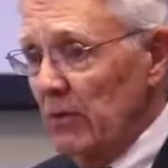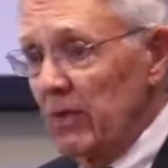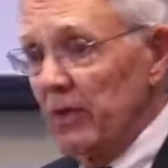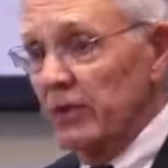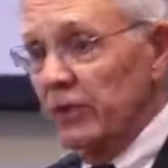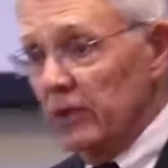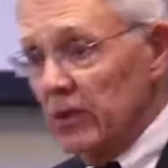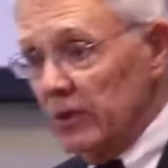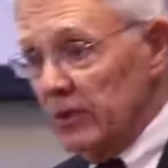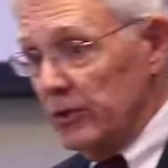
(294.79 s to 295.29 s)

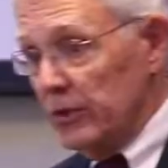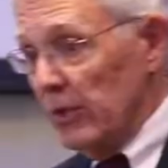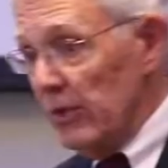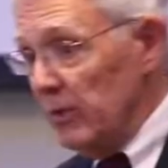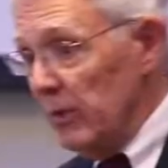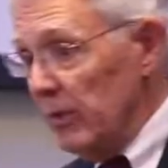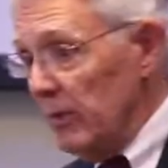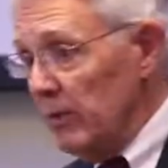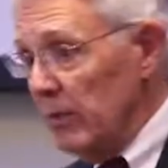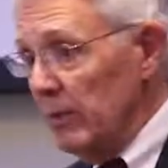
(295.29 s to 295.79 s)
Should
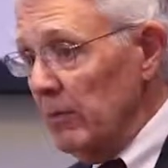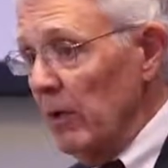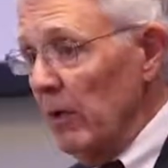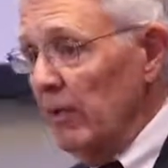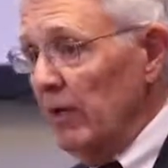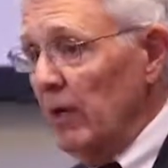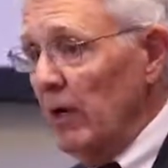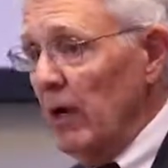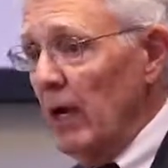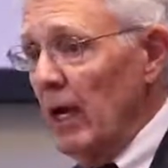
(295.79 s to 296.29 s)
we
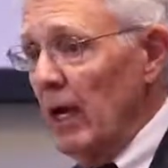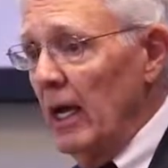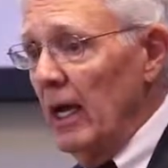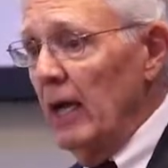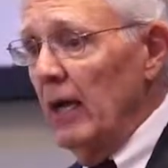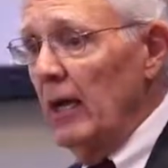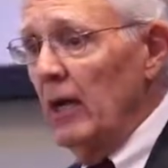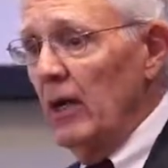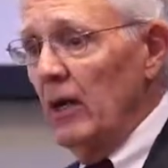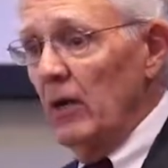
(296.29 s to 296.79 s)
remove your
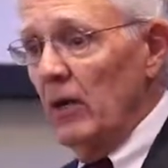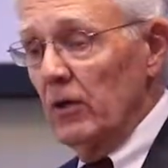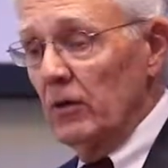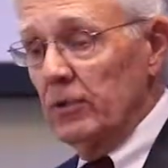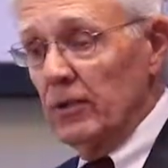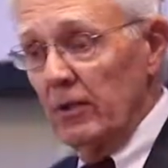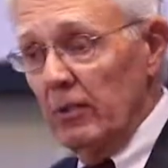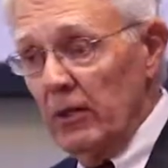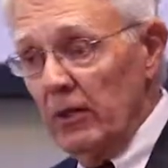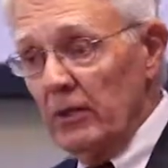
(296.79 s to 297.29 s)
eye, or
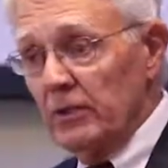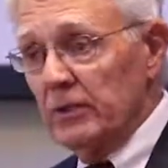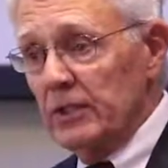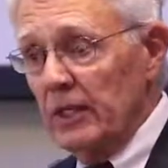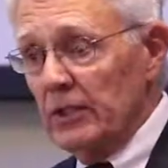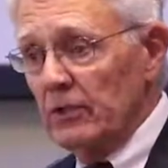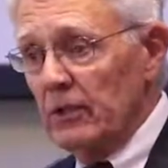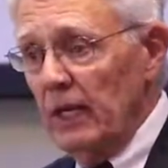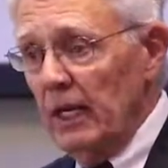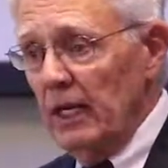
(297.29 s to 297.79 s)
should we use
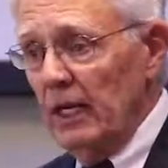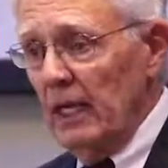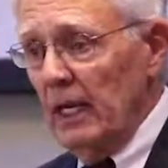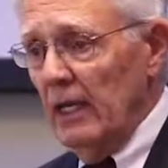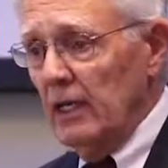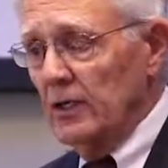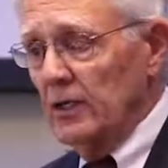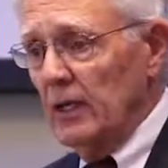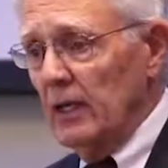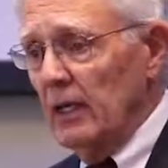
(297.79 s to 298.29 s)
this
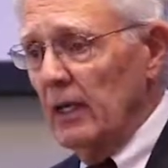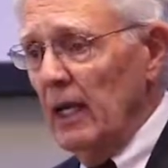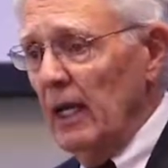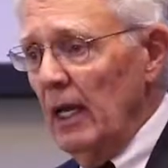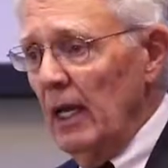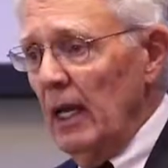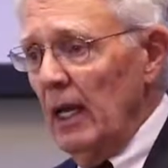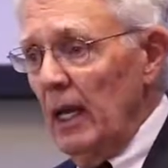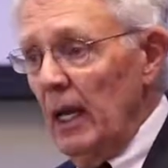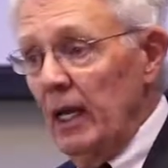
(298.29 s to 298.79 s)
radiation?
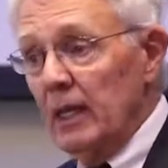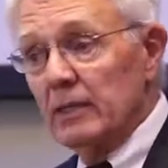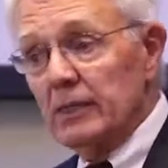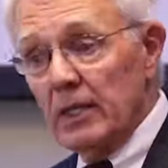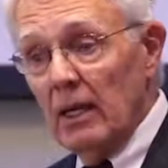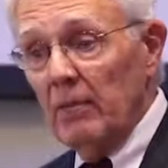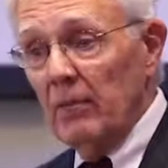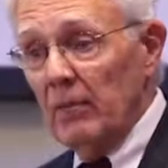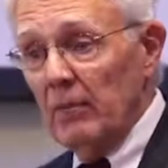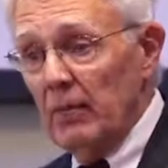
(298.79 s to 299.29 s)
And
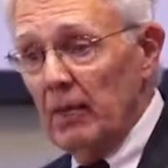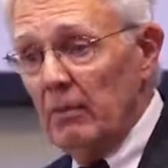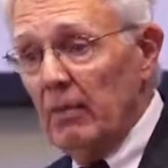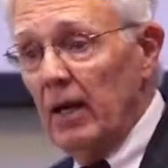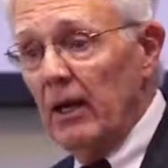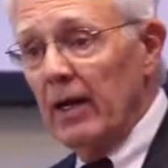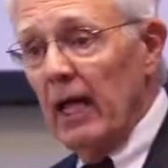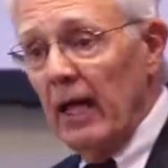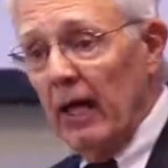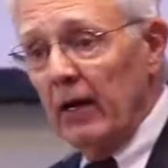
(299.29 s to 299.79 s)

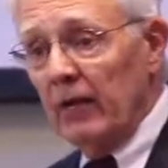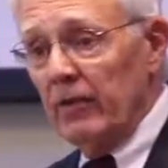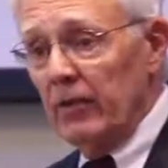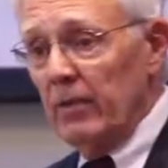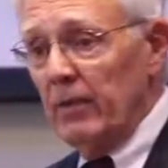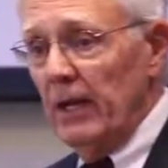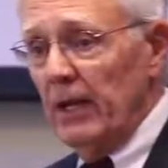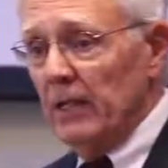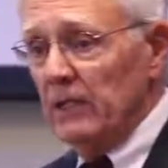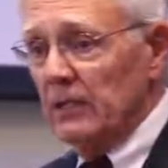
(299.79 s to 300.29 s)
about half
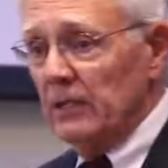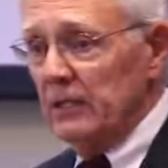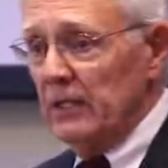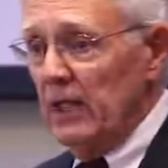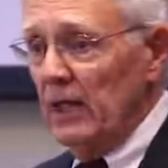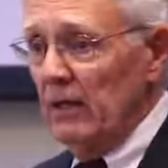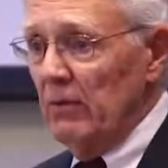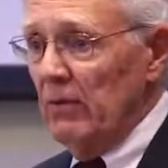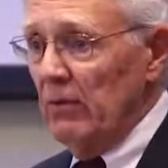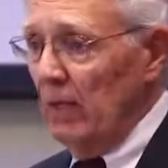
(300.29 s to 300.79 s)
the patients
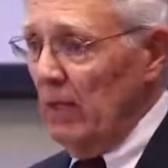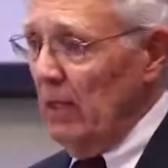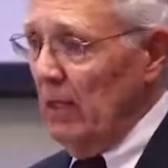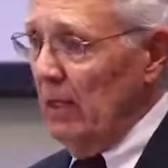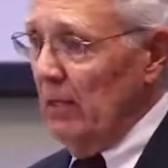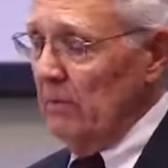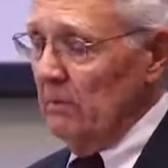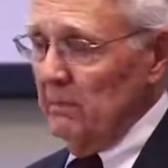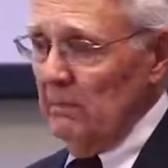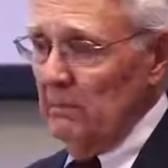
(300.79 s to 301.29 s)
said,
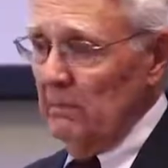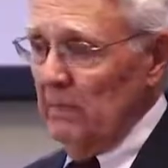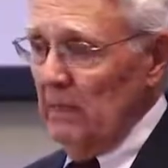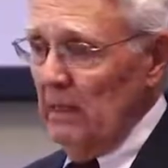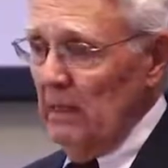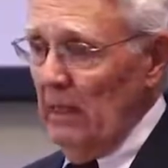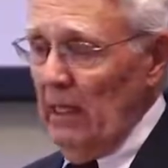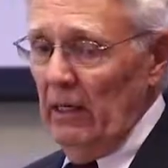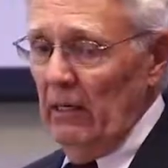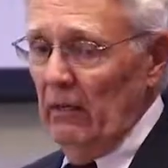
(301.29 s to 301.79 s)
well,
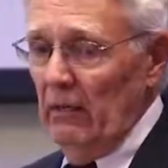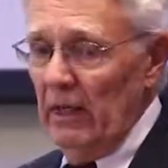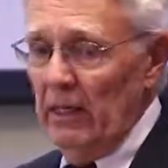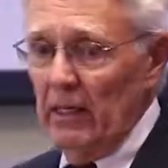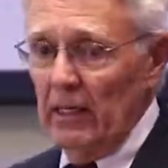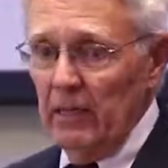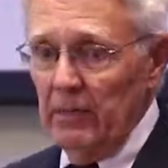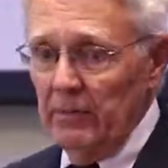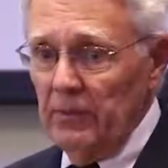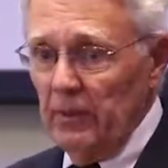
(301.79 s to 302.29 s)
I don't want
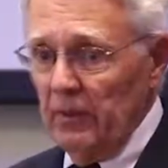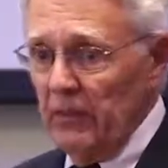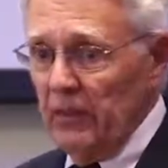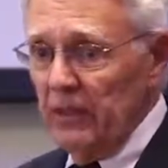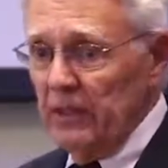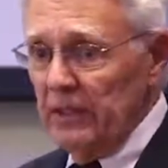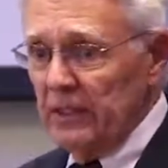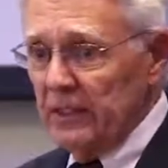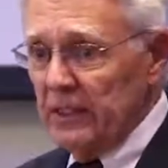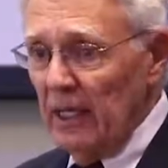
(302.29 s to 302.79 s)
a
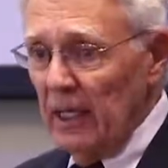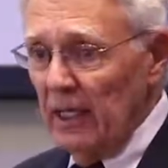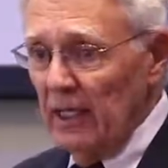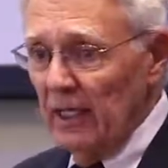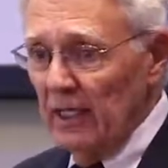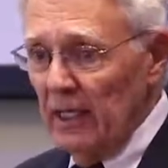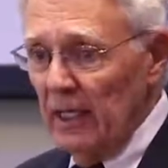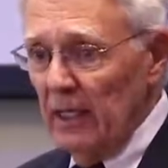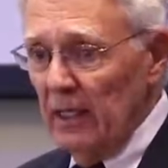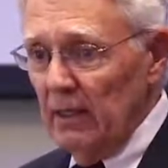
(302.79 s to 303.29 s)
computer
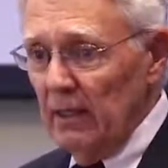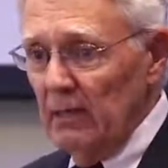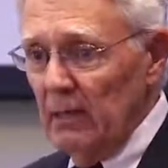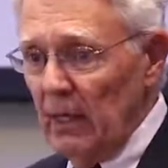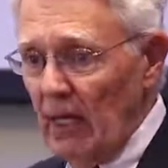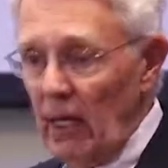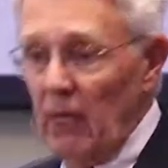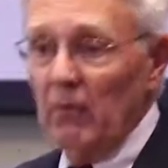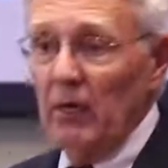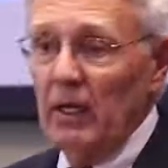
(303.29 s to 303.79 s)
deciding that.
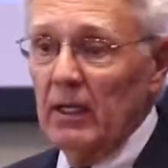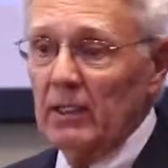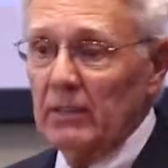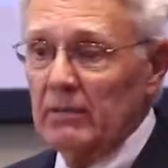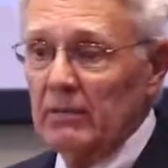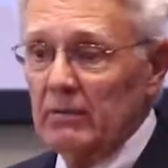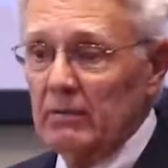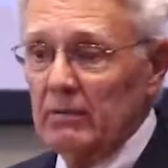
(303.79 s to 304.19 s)
I want